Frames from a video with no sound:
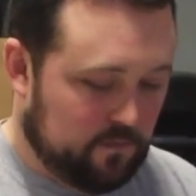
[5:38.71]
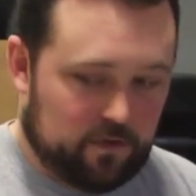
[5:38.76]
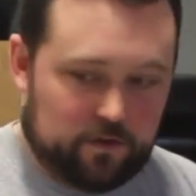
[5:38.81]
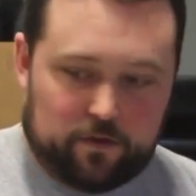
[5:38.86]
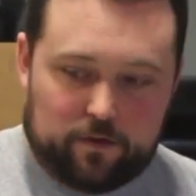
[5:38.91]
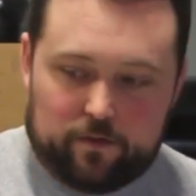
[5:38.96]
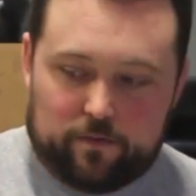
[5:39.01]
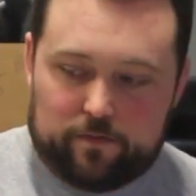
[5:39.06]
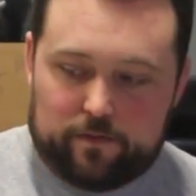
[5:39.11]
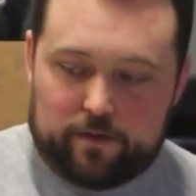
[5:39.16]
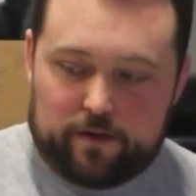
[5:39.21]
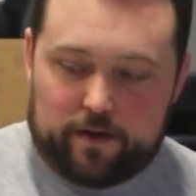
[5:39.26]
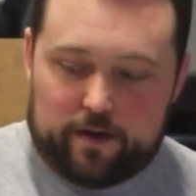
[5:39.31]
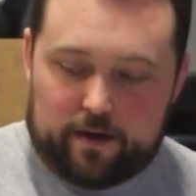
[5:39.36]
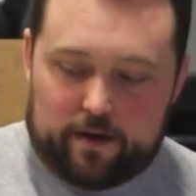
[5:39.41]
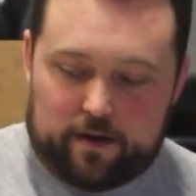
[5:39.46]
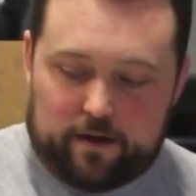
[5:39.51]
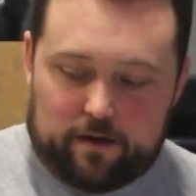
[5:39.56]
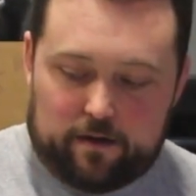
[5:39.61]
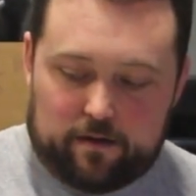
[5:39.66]
So for
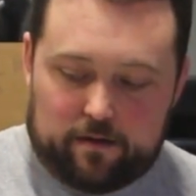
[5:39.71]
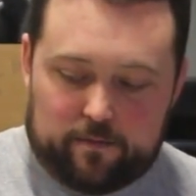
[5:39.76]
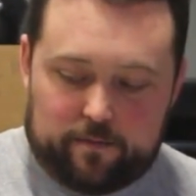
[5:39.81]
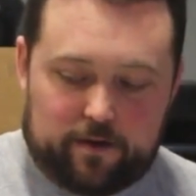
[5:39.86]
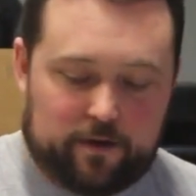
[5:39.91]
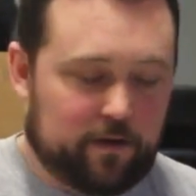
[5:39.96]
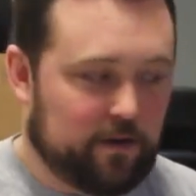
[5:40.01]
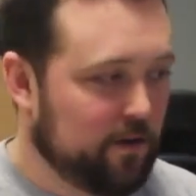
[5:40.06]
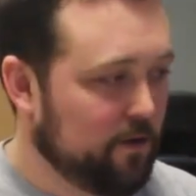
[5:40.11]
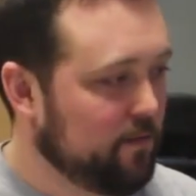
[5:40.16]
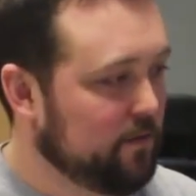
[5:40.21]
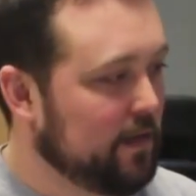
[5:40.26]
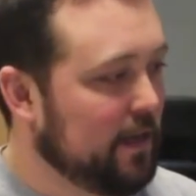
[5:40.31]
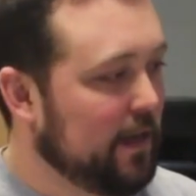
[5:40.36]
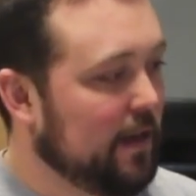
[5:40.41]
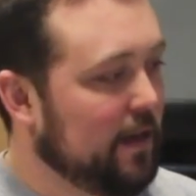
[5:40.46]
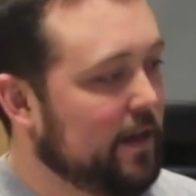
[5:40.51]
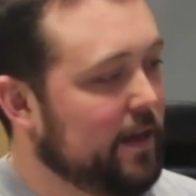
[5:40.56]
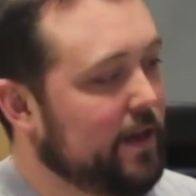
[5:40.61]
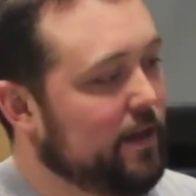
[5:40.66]
now, I'm going to use a
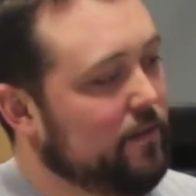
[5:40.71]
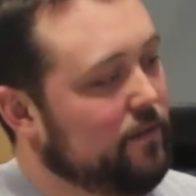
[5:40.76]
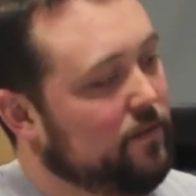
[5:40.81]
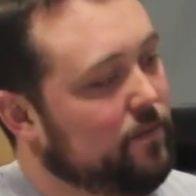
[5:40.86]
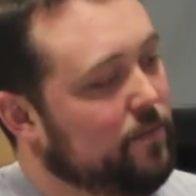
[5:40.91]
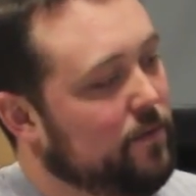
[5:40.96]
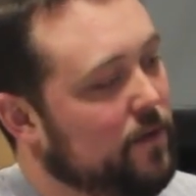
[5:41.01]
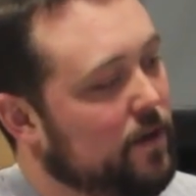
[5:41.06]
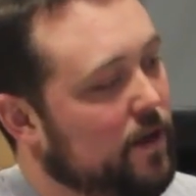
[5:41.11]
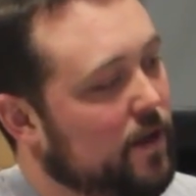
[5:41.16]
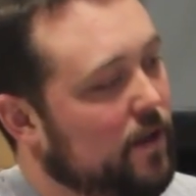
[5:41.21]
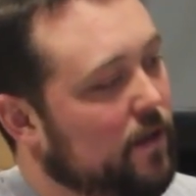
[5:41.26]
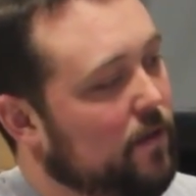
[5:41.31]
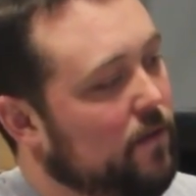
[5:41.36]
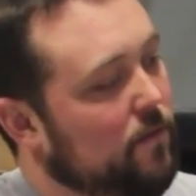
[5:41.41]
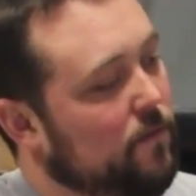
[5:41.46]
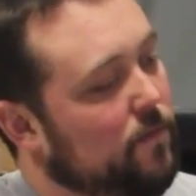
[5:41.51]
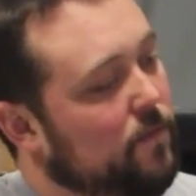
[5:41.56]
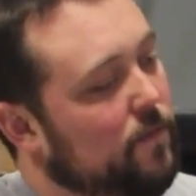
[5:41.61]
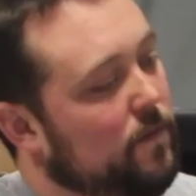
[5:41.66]
light spray
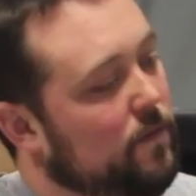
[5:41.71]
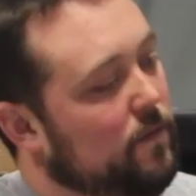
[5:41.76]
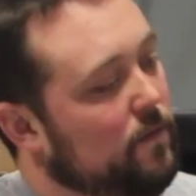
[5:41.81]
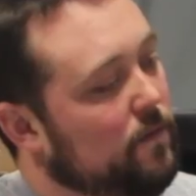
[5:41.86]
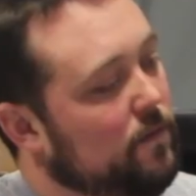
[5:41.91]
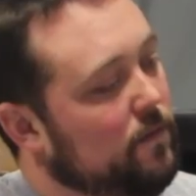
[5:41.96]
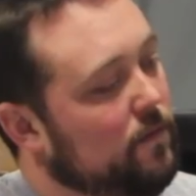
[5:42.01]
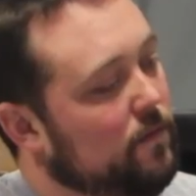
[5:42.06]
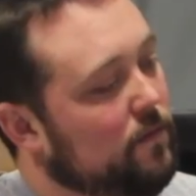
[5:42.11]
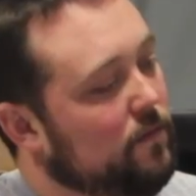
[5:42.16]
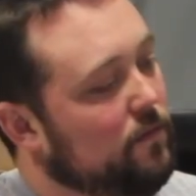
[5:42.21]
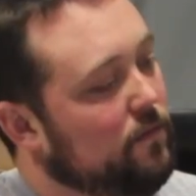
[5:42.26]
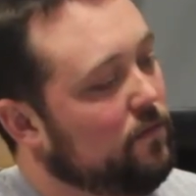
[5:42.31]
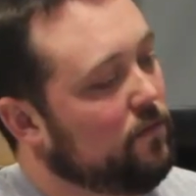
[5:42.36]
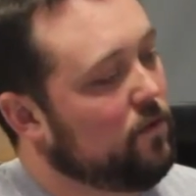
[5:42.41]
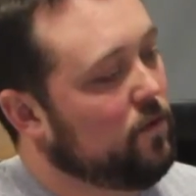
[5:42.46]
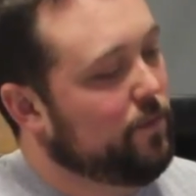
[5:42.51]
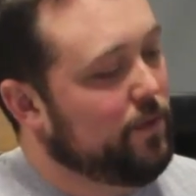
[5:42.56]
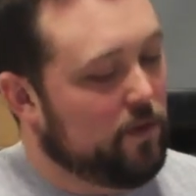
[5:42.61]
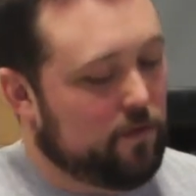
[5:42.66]
of
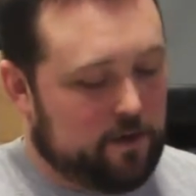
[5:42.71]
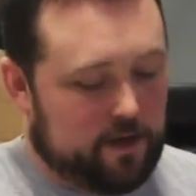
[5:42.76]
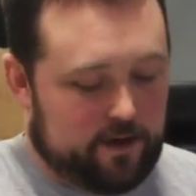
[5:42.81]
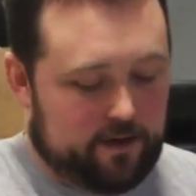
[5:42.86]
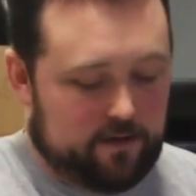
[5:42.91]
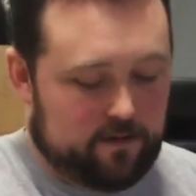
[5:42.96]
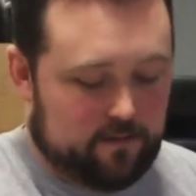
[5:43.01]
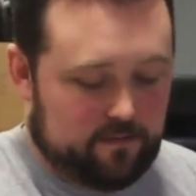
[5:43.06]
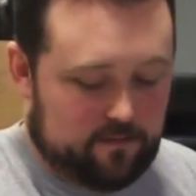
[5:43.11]
soapy water.